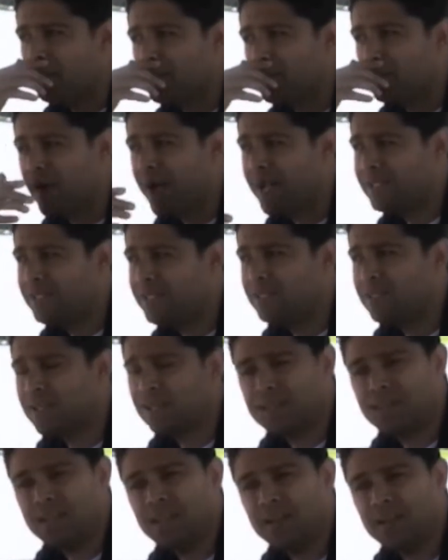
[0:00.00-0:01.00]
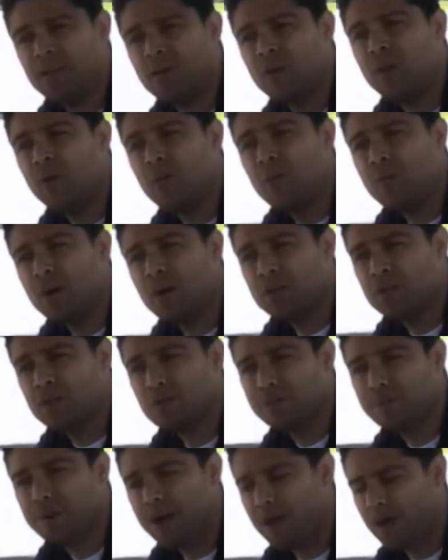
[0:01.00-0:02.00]
Granted, they didn't know much
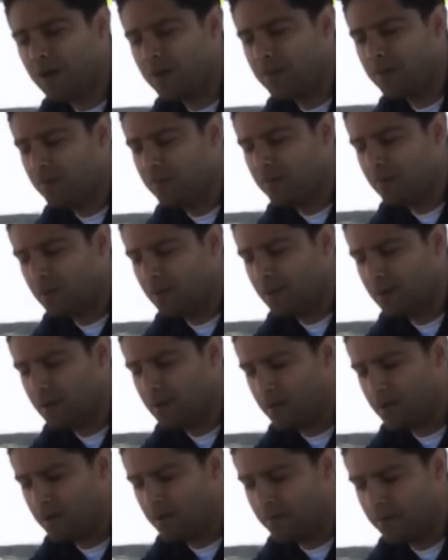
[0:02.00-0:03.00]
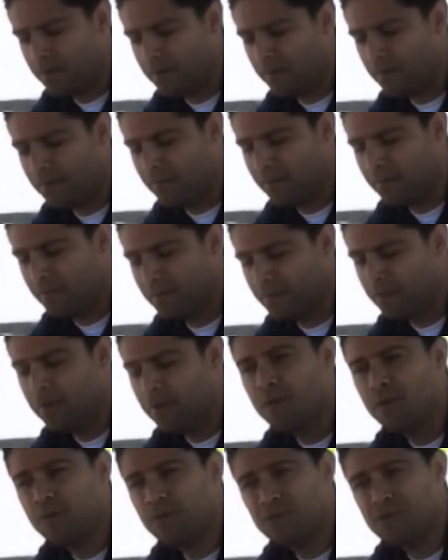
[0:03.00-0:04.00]
about the
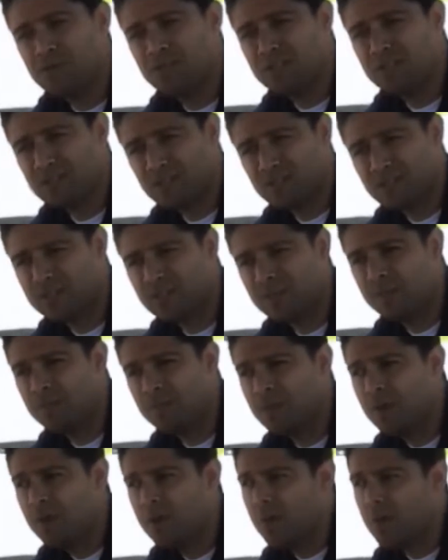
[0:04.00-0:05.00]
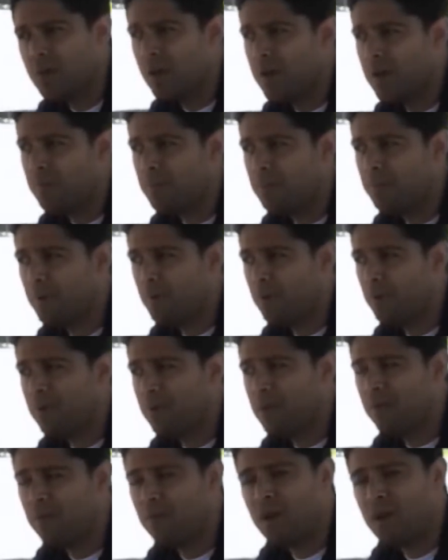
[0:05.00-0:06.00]
university system, right? But
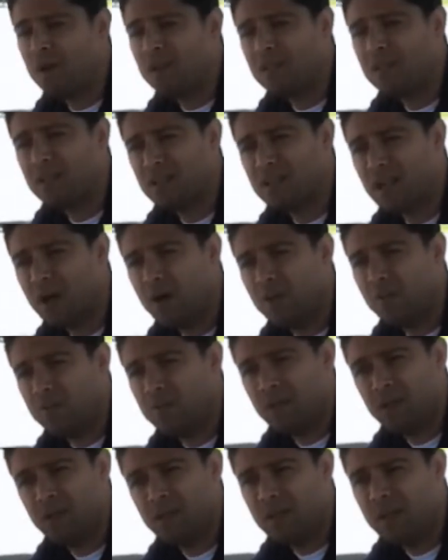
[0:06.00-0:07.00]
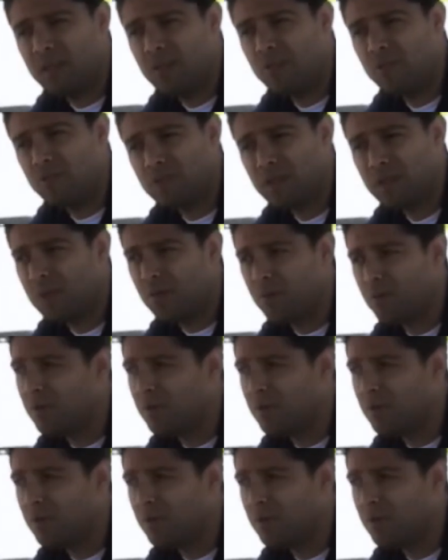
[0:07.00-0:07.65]
whenever I needed help, they were there.